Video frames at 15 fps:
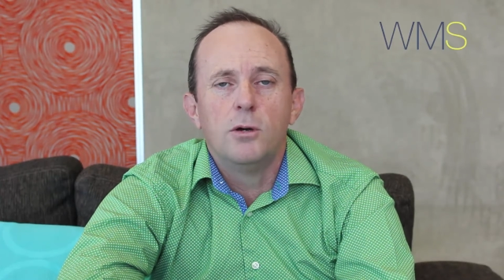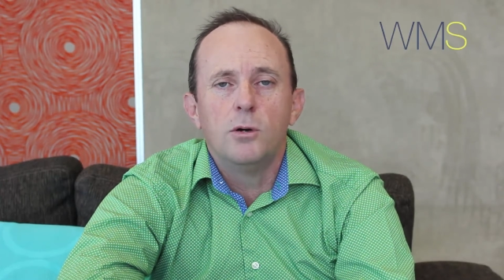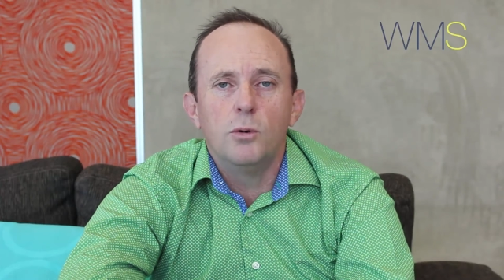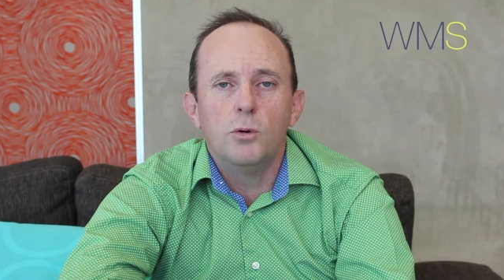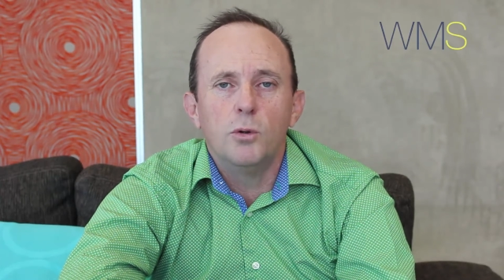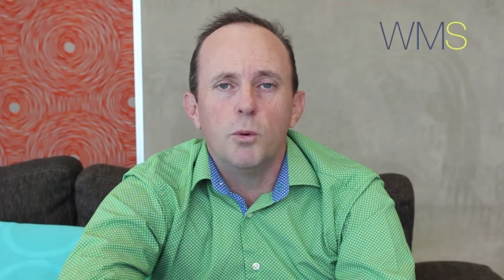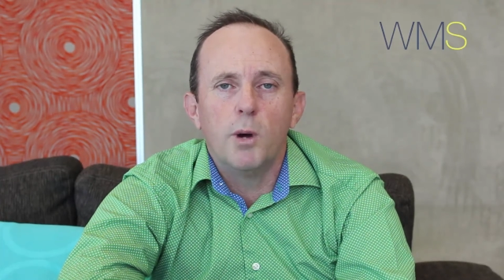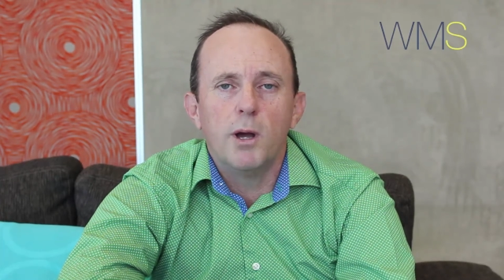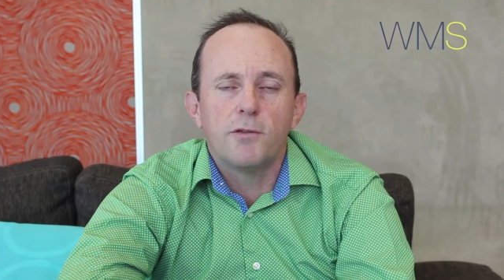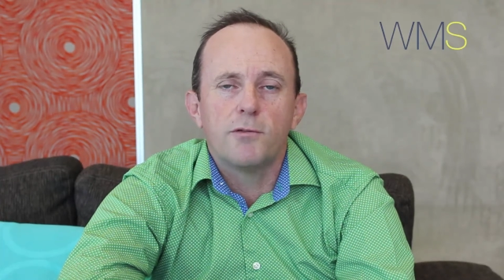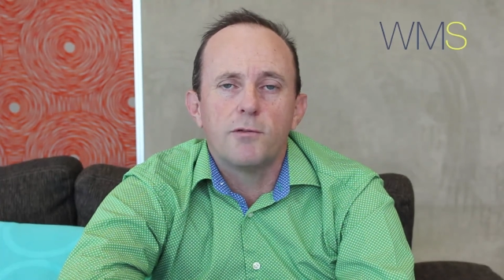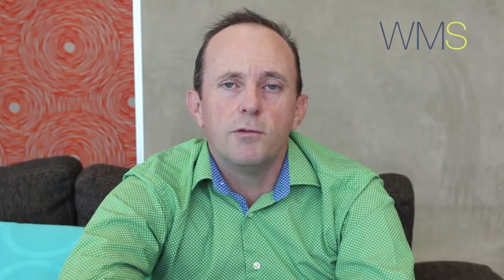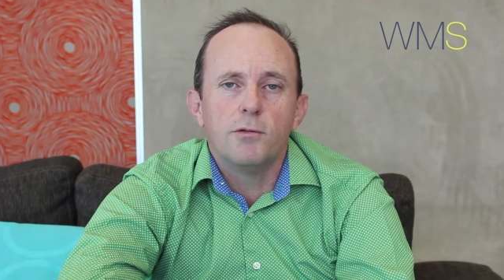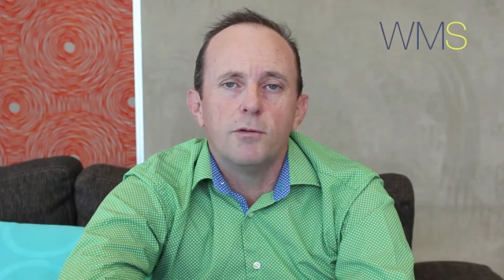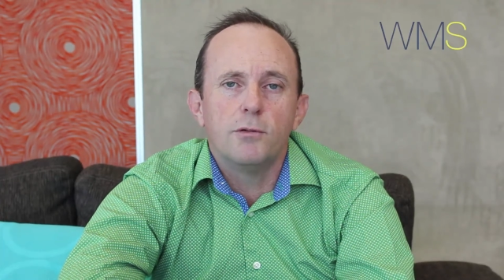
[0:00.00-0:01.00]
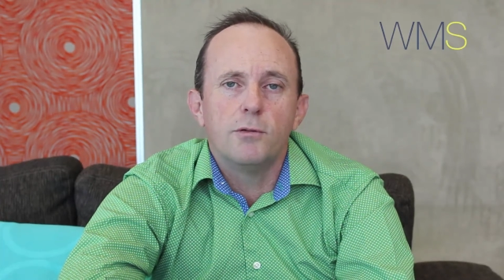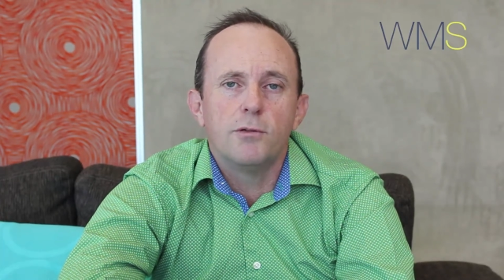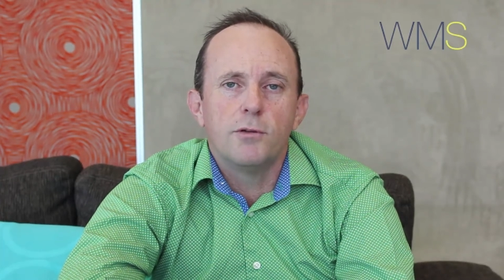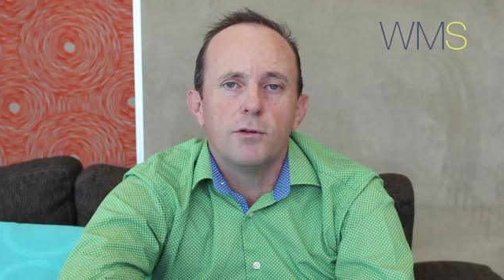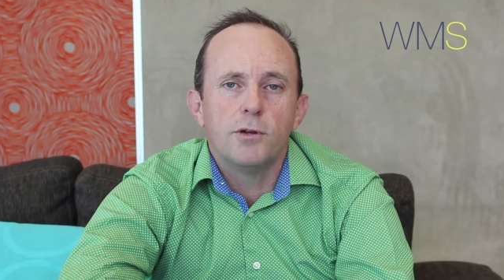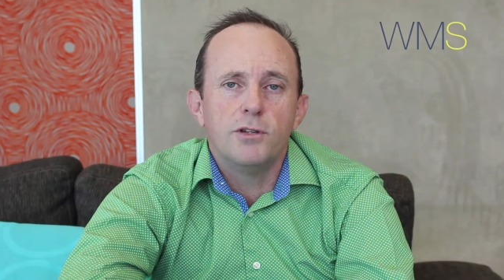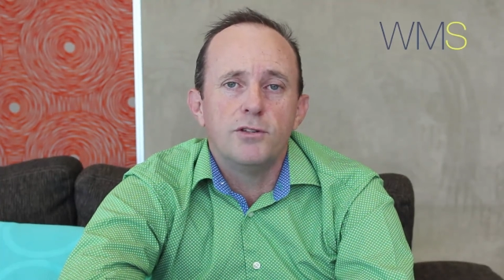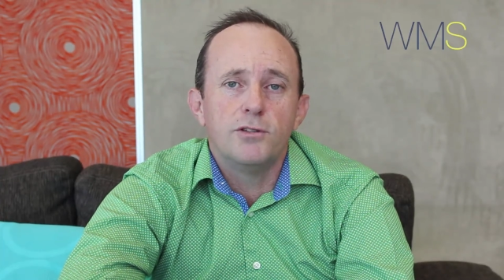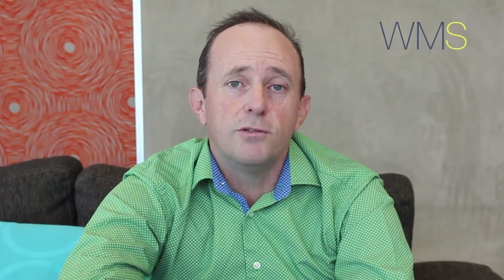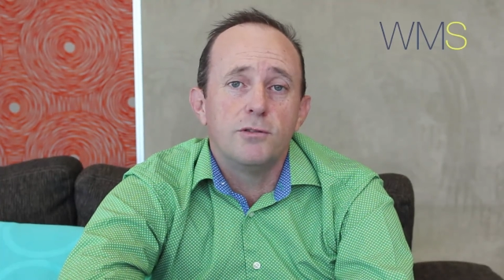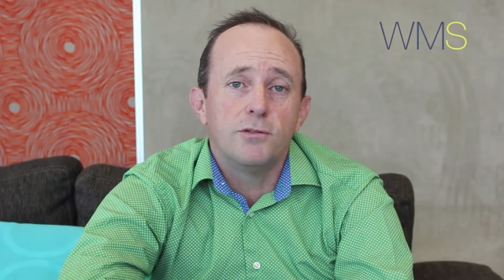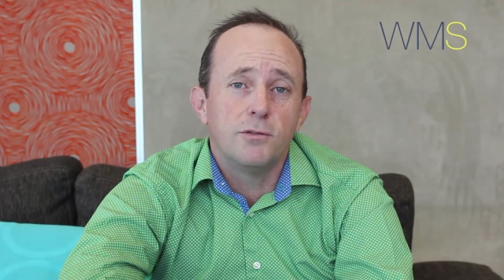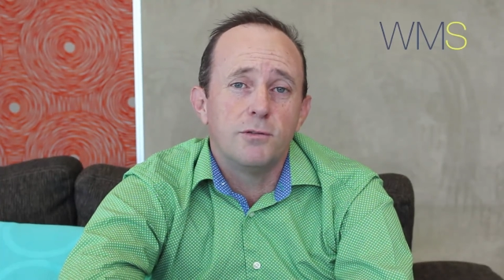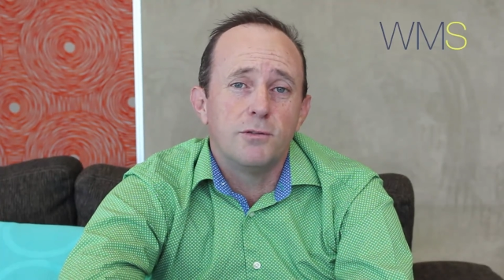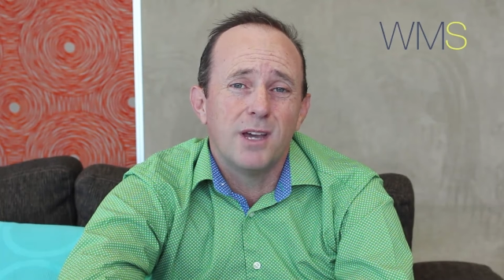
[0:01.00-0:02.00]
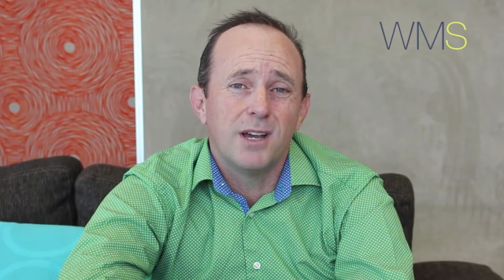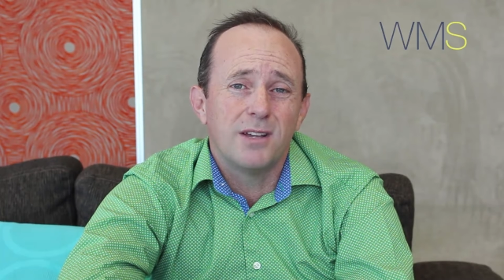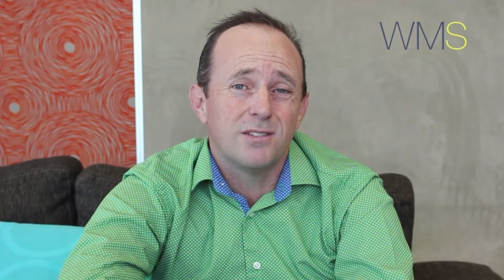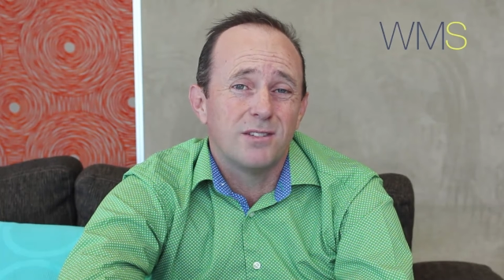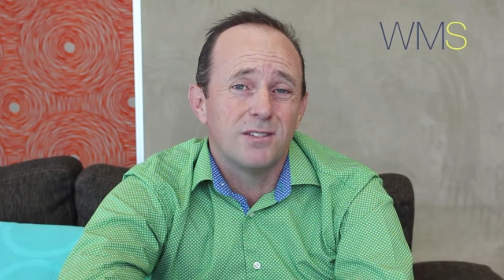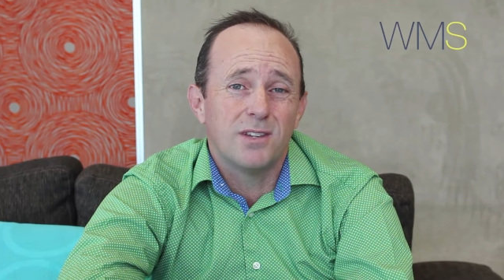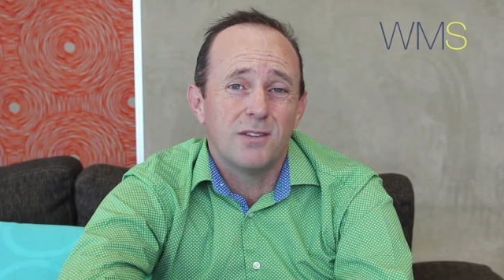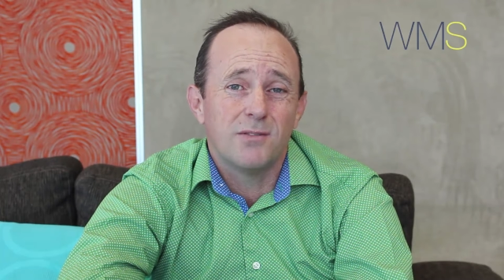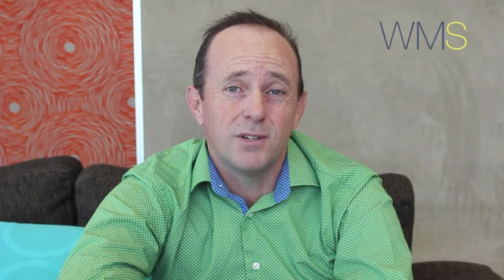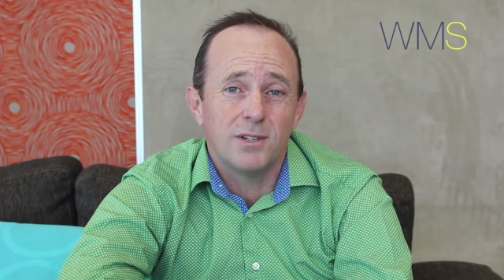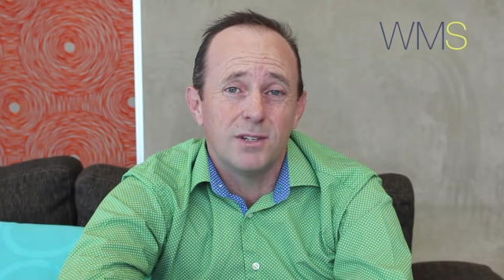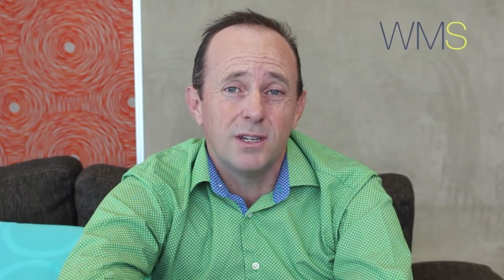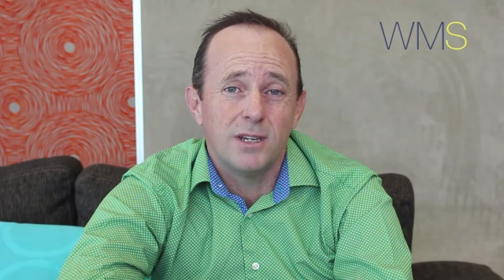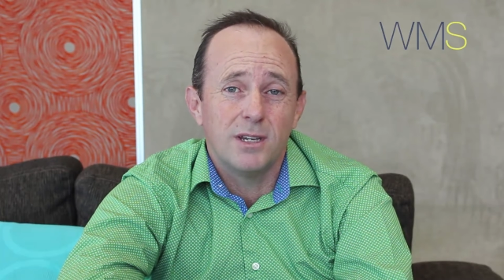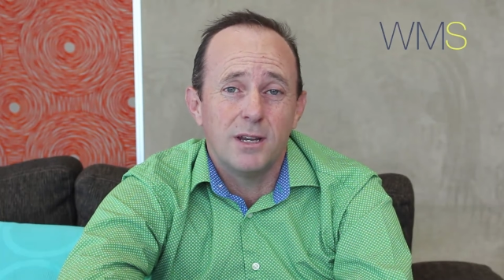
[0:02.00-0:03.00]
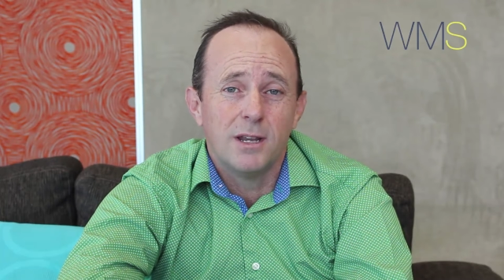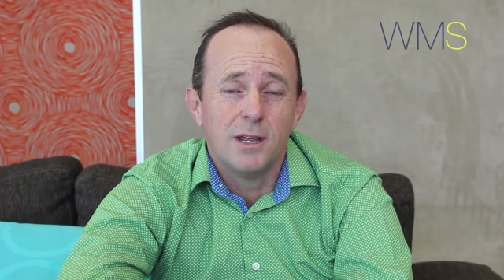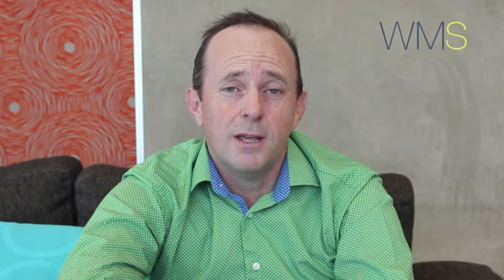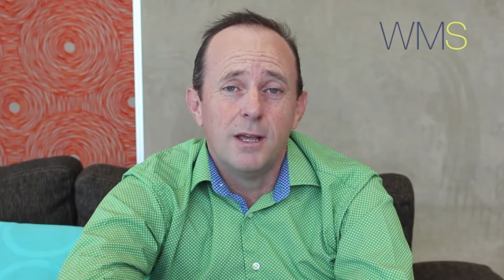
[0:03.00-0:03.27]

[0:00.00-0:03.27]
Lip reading: all the way through to 30 June 2017.